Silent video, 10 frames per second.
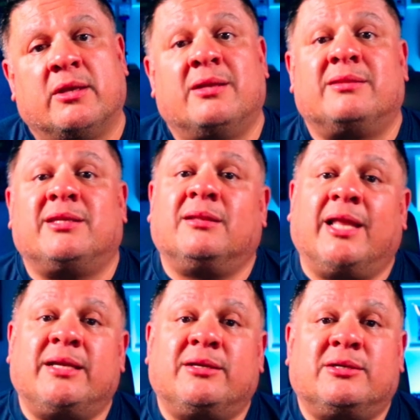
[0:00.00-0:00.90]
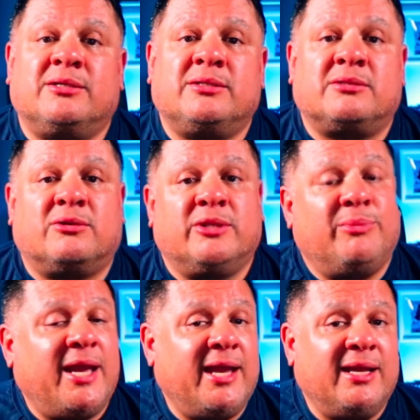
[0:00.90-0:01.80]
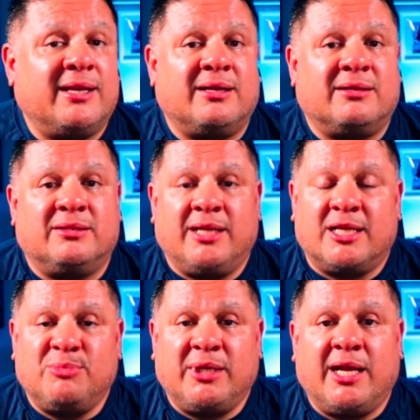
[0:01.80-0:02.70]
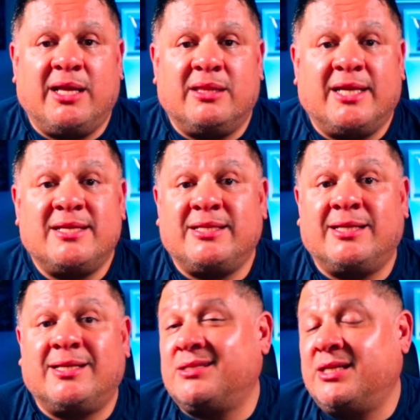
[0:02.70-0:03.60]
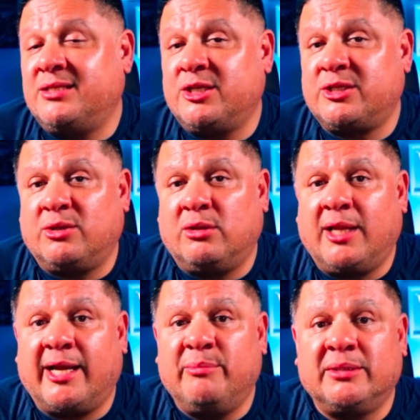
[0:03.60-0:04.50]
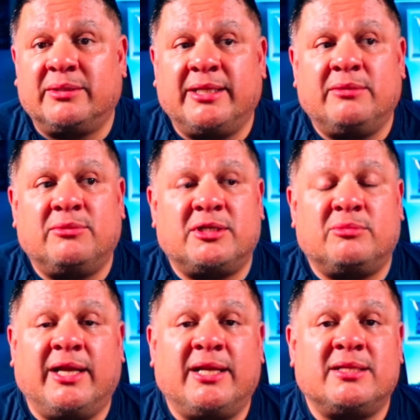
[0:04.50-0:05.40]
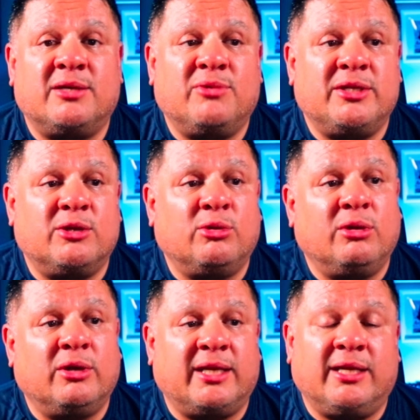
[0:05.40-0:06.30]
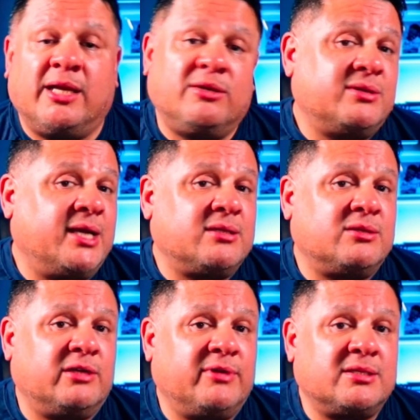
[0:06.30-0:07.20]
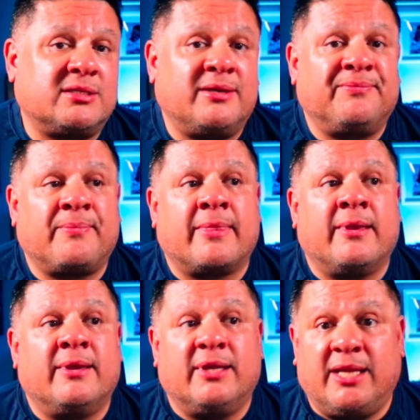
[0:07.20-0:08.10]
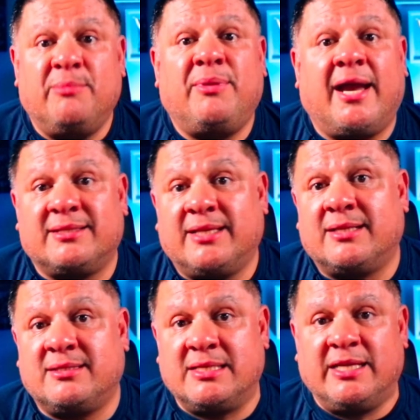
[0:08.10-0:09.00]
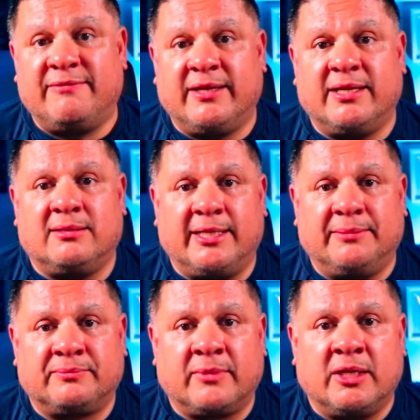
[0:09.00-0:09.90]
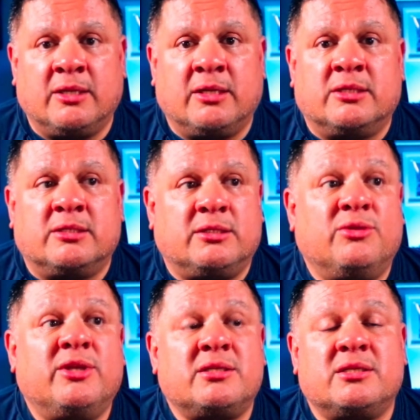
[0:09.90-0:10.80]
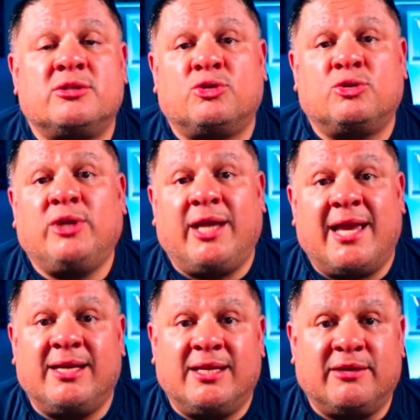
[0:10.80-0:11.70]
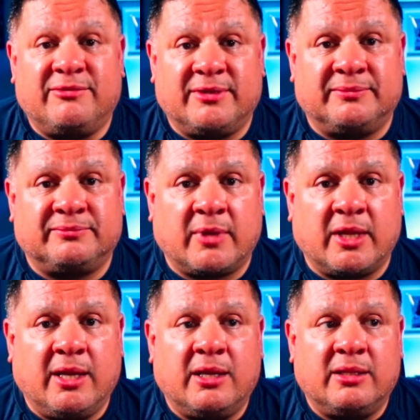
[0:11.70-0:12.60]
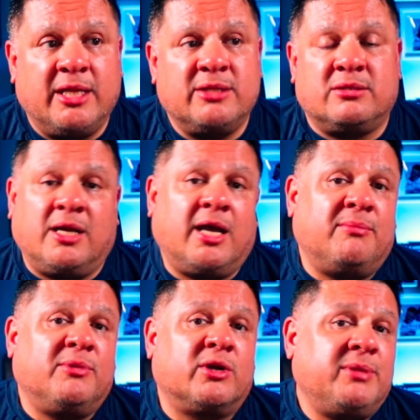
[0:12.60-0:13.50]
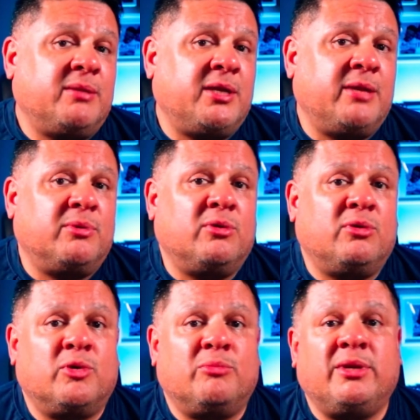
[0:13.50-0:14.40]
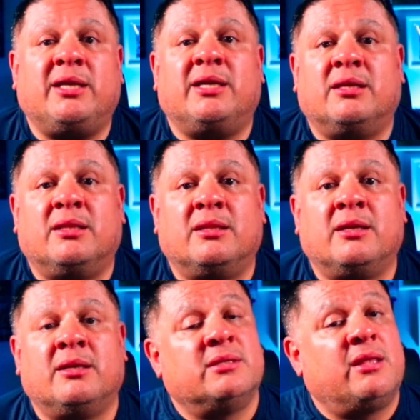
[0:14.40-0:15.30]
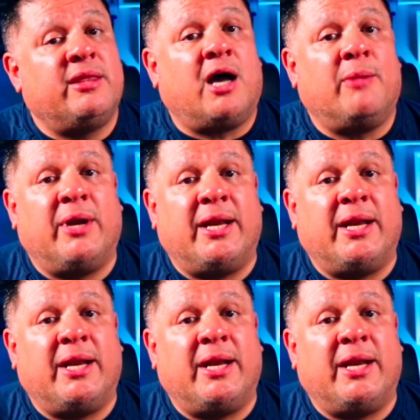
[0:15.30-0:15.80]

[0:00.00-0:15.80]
then lenders or the bank or the SBA, they see it as an additional liability, which means that when you're looking at your debt service, it impacts that significantly. So this is truly a gift. These are not going to be people who will be in the operating